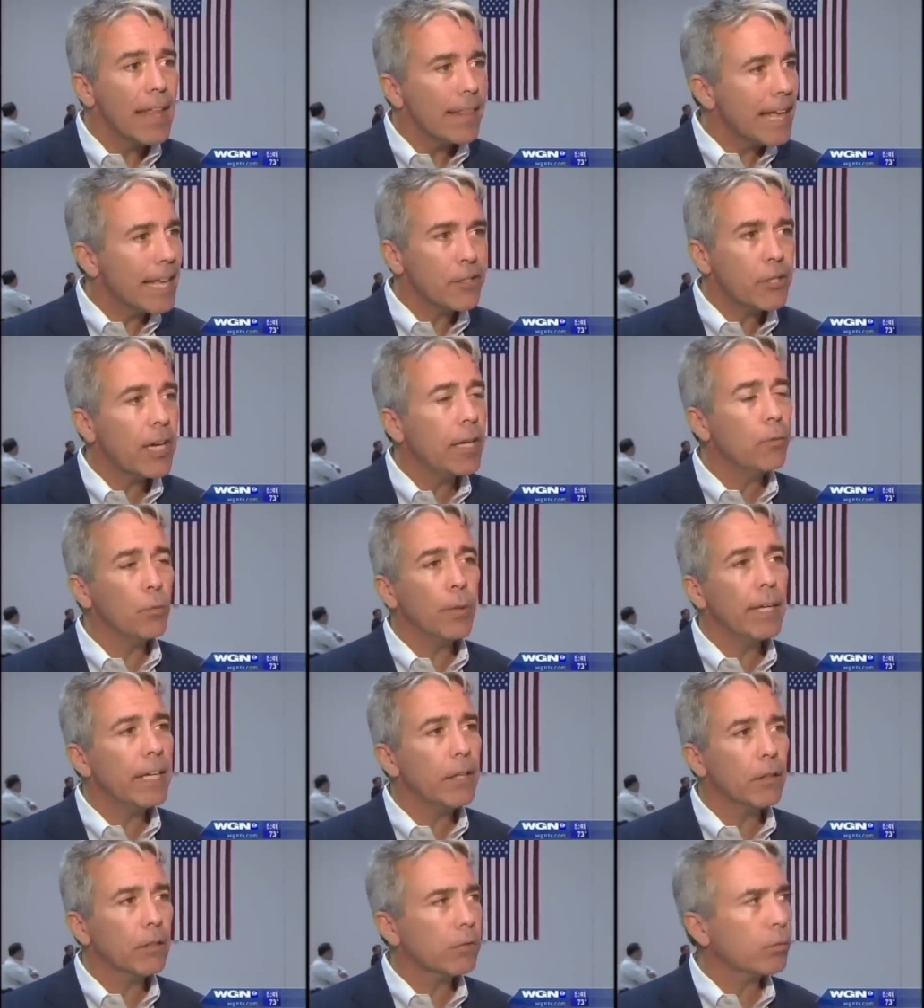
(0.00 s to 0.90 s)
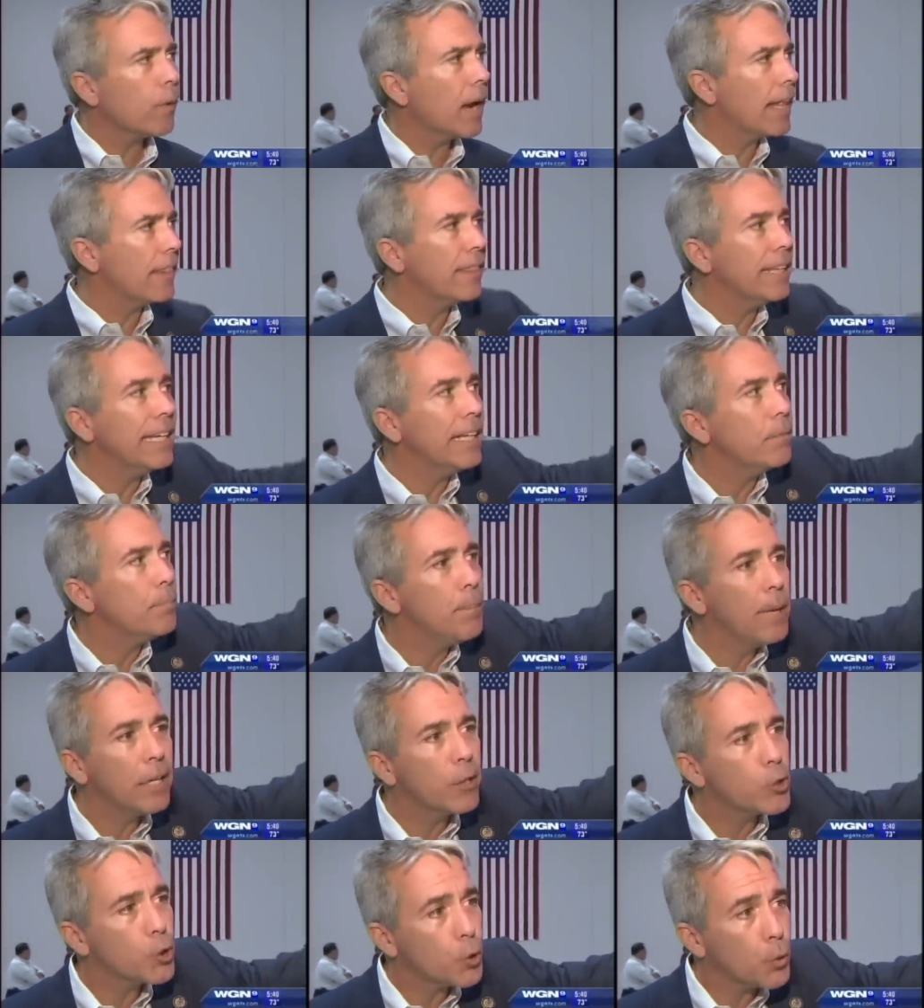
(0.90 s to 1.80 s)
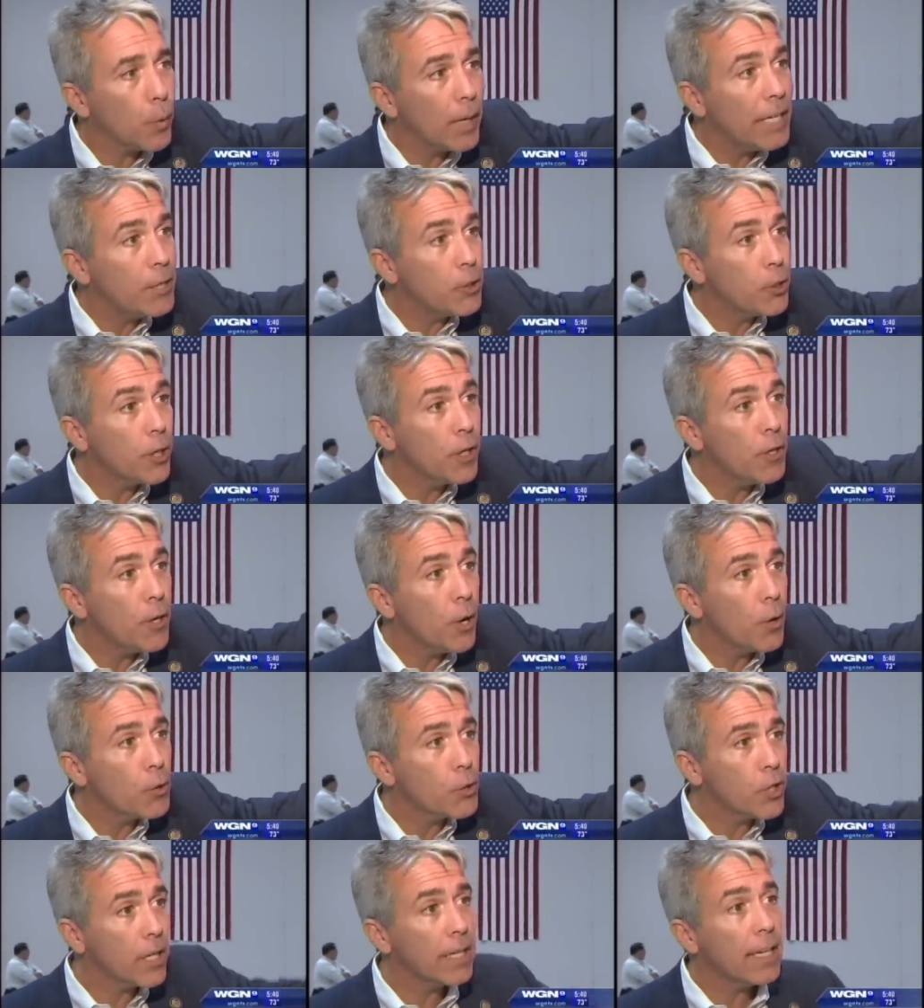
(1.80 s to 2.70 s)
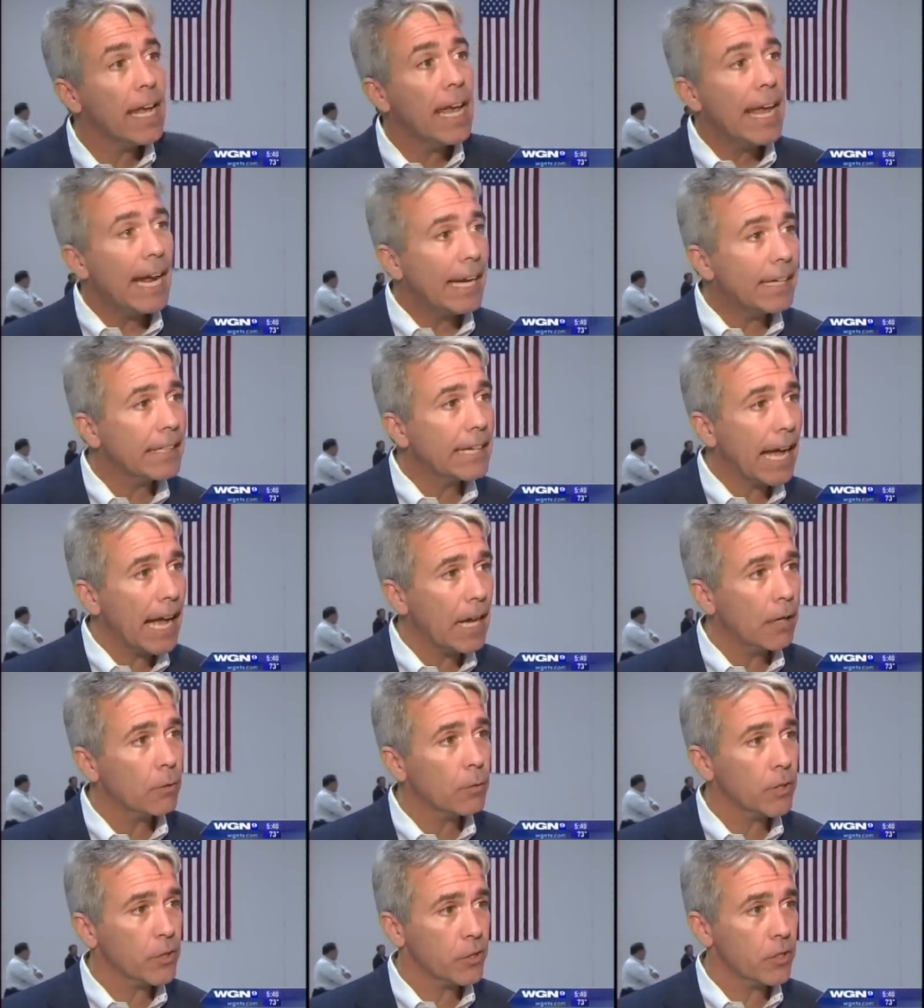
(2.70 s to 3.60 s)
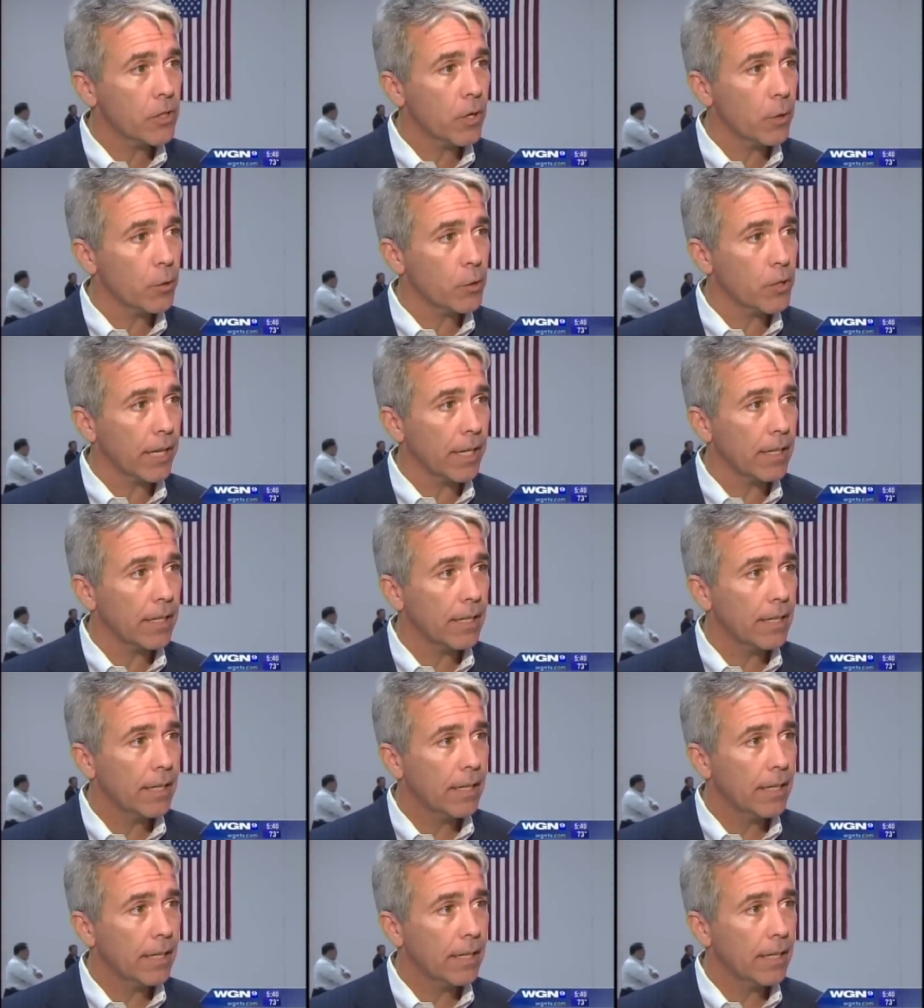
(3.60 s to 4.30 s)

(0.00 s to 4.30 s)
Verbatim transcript: That's a real threat. The administration knows it and Congress knows it.